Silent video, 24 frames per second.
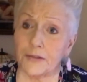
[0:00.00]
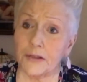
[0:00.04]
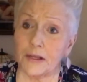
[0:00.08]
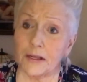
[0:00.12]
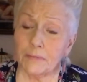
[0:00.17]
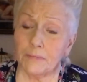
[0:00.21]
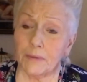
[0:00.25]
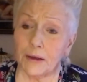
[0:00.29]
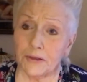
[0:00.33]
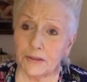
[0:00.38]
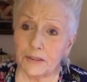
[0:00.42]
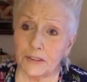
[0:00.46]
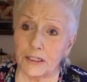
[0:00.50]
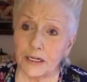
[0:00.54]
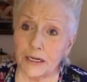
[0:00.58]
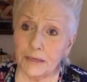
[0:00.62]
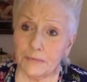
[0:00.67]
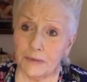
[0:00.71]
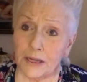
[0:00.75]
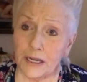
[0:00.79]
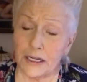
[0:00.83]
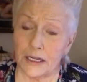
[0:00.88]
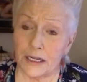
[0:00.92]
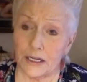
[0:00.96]
think by the time
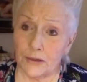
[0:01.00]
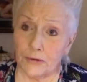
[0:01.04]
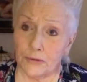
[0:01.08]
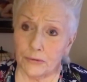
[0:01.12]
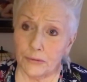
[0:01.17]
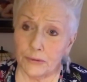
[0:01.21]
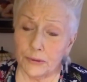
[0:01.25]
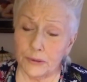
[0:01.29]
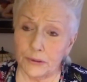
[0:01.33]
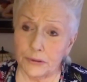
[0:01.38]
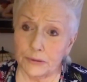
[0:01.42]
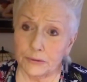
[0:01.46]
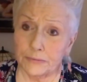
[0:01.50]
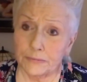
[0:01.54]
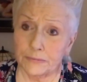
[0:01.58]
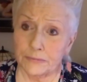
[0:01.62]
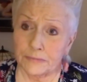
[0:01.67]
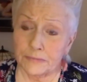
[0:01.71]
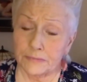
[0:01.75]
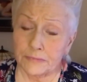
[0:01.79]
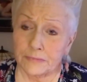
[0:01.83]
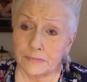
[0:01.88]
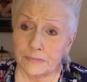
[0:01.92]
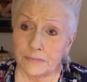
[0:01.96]
they get through,
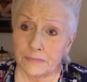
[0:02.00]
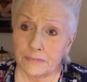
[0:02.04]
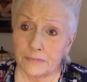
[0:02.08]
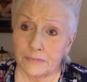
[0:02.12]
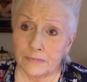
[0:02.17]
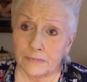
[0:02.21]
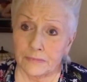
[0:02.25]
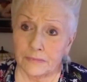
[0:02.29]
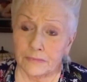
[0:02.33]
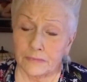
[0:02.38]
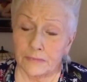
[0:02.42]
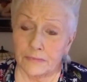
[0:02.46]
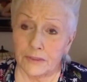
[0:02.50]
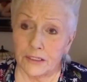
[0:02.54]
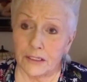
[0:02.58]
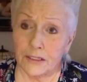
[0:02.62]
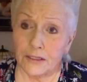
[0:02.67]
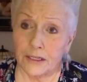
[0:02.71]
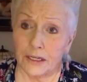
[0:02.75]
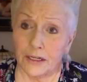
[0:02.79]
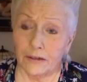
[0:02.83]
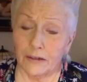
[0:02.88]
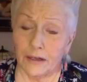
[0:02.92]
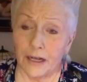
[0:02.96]
that
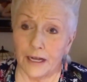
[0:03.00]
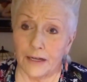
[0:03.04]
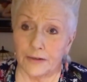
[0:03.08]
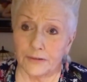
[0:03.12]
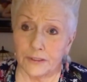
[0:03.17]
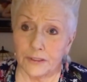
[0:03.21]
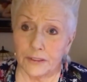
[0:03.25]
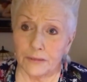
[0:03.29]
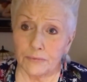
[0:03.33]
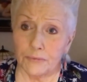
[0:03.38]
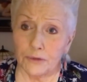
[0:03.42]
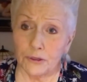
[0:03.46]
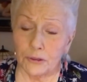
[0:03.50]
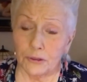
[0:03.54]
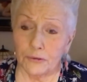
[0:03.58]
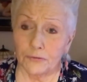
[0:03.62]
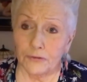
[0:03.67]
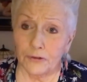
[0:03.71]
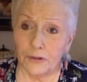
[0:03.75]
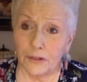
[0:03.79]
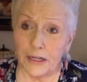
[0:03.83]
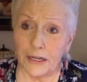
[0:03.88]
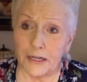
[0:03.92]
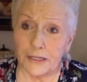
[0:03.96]
they'll have some
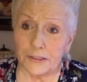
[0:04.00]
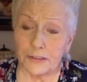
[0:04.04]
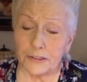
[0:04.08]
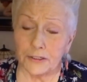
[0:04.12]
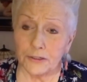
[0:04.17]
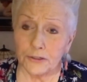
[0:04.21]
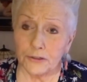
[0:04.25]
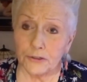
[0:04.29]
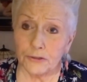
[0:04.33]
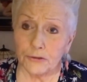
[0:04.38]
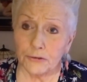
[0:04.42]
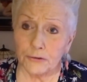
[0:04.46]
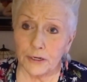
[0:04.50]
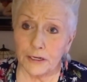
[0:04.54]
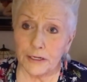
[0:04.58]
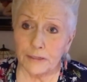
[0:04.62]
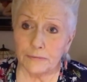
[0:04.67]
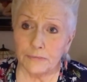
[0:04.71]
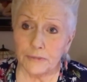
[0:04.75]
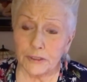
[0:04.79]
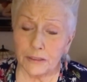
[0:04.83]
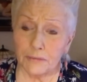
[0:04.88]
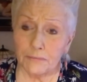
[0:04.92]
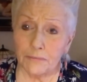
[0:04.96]
beautiful lakes and
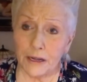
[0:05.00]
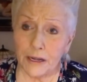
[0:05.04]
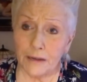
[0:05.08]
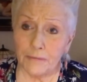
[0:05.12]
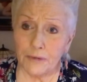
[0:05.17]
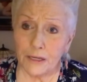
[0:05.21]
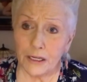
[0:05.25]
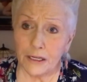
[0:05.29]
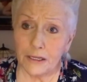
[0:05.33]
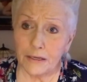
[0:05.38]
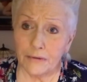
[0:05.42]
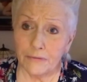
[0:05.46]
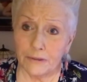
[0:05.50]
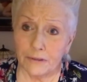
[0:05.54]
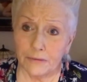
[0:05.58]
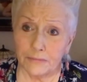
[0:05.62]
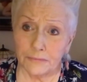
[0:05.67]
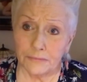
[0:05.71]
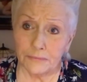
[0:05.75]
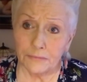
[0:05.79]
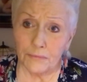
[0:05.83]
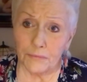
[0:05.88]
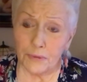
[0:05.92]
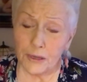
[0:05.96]
streams and maybe
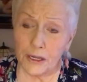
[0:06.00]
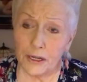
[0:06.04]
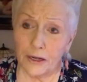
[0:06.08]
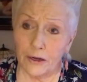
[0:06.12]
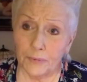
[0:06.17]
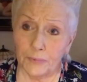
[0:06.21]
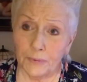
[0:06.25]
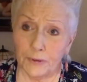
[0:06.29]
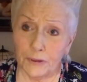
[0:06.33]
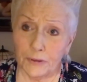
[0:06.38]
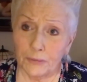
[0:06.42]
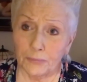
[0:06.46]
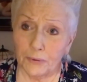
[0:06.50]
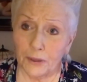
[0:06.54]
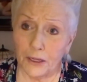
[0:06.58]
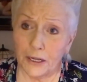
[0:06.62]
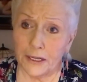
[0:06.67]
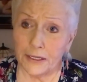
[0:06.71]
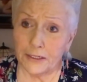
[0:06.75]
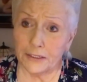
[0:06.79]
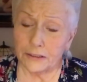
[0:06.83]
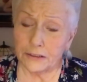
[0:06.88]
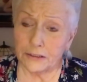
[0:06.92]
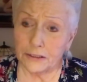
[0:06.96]
even be helping the
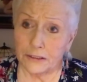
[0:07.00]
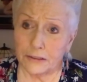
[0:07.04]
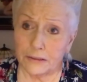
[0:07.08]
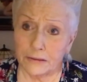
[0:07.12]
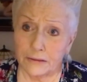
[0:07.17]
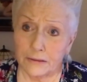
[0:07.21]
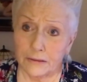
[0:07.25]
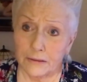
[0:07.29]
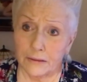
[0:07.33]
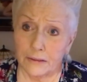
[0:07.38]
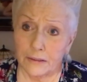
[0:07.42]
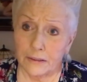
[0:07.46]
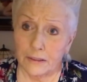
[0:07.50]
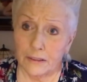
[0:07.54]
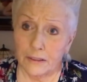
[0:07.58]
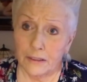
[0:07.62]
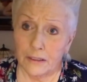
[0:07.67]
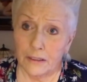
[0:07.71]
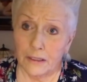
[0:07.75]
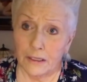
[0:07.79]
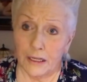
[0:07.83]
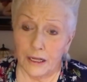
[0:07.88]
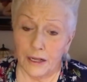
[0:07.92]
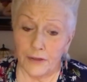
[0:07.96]
planet.
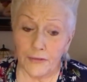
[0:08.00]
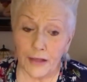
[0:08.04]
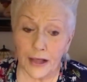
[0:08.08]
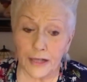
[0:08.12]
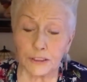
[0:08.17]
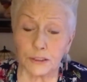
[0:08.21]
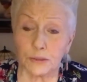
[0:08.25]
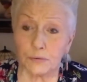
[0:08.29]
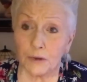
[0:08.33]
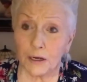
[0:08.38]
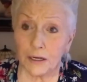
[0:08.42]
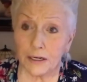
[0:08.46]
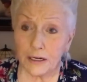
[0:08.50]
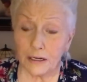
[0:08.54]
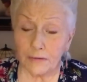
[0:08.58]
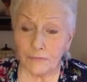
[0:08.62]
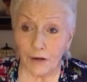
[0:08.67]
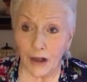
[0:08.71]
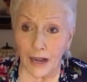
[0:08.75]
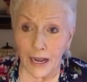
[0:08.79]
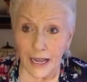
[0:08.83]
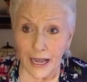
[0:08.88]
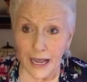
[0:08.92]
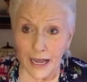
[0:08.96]
And that's what, if
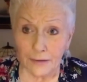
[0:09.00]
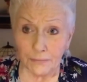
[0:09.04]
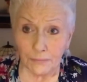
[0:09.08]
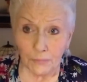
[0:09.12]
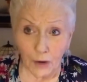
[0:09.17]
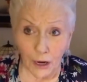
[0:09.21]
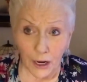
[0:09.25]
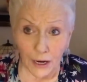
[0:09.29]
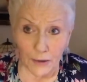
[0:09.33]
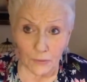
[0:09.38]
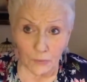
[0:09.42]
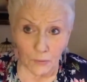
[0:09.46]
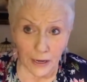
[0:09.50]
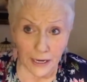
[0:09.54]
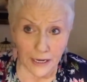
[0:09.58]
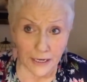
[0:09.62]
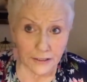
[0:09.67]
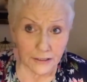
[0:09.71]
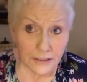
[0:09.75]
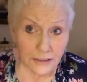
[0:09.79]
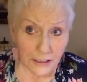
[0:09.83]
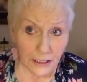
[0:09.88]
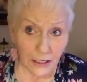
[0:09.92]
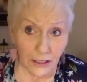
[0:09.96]
I had my way
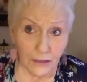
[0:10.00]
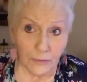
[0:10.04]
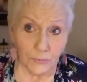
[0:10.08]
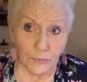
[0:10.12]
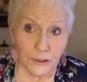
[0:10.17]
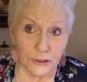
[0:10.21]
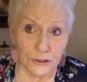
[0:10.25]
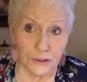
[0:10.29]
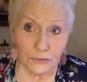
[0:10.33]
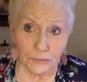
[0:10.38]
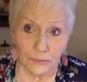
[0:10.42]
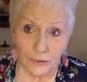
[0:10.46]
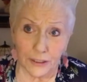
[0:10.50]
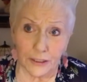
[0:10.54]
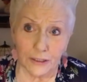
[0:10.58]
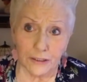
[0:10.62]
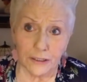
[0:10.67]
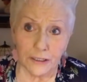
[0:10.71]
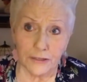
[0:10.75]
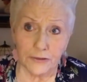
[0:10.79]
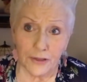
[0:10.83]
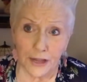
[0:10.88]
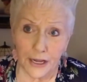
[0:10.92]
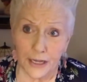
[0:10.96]
to tell them what to run
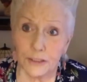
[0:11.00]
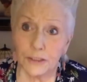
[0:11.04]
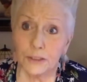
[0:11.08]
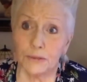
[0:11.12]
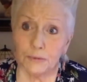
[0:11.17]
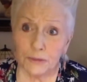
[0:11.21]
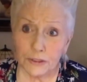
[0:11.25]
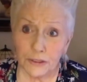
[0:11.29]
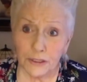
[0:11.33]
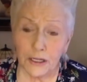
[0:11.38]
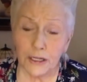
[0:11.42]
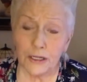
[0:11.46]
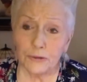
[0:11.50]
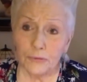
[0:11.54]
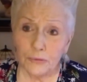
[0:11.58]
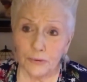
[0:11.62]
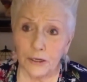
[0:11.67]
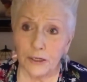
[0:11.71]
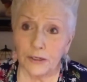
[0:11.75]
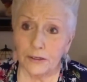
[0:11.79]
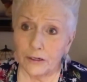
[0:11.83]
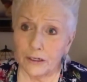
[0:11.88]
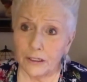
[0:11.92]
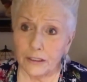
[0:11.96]
on, that's what they'd
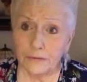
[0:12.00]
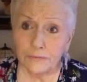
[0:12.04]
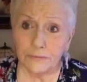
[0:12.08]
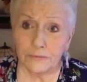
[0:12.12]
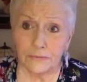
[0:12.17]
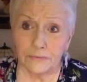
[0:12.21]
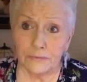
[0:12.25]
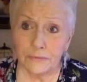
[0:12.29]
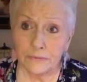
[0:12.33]
run on.